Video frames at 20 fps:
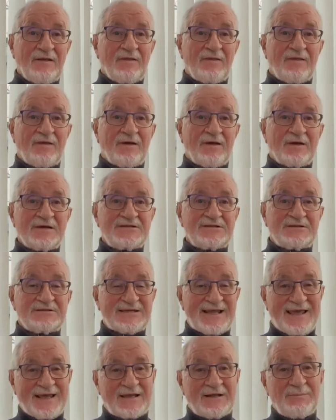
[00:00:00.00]
the
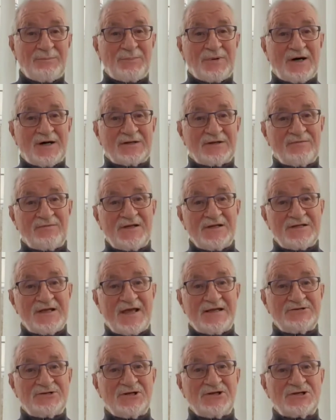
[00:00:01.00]
second part of these
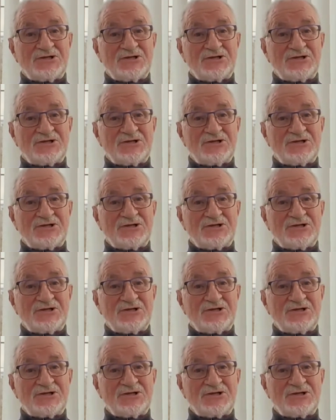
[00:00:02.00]
edging